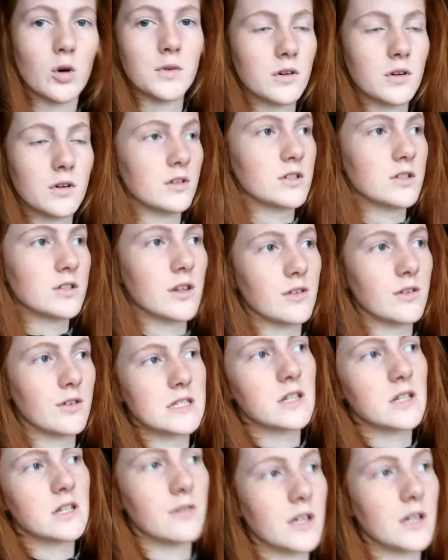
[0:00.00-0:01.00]
I hope you enjoy the
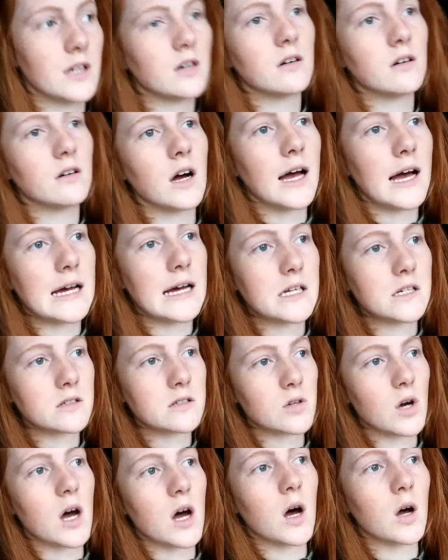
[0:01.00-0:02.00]
rest of the video,
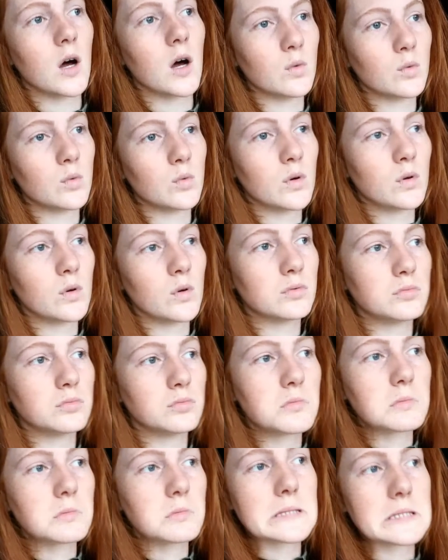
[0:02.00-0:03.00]
and I will,
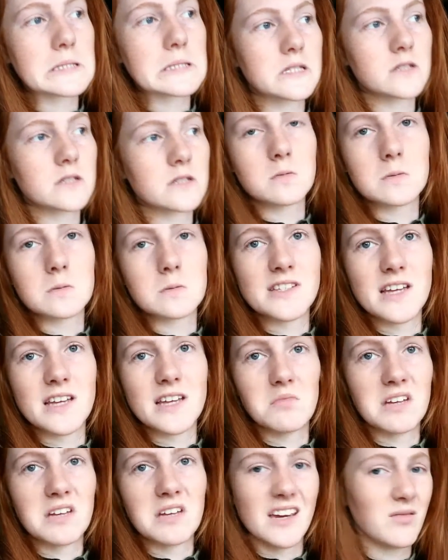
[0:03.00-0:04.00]

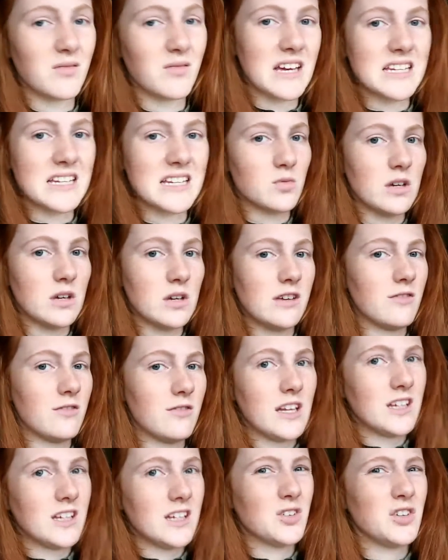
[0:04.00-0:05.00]
same time next week,
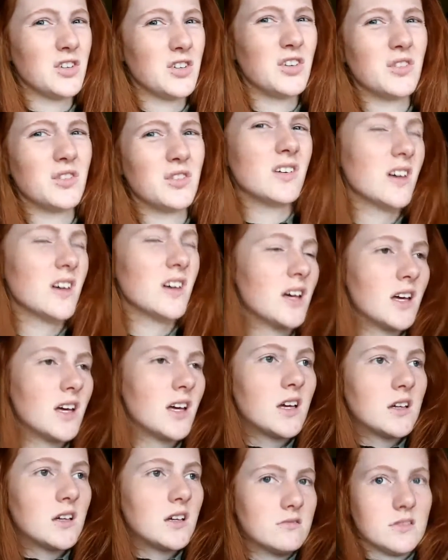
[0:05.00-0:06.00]
video you.
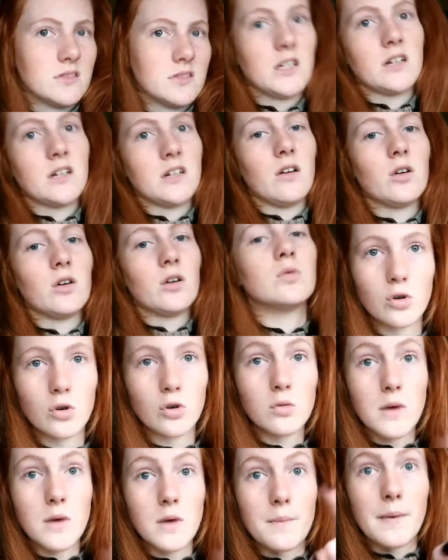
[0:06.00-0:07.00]
I don't know.
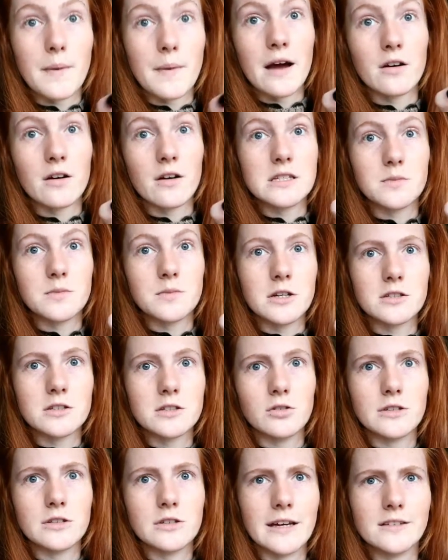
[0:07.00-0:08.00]
Oh, my battery's about
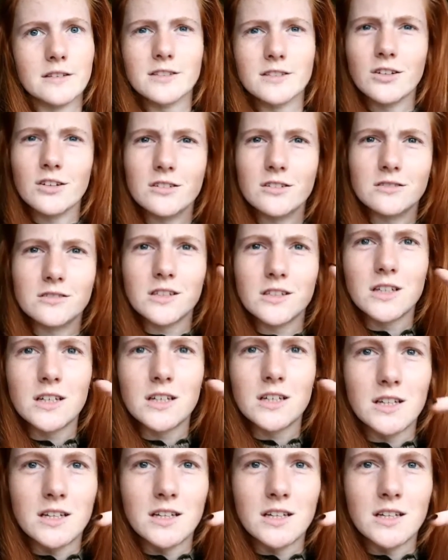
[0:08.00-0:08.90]
to go dead, so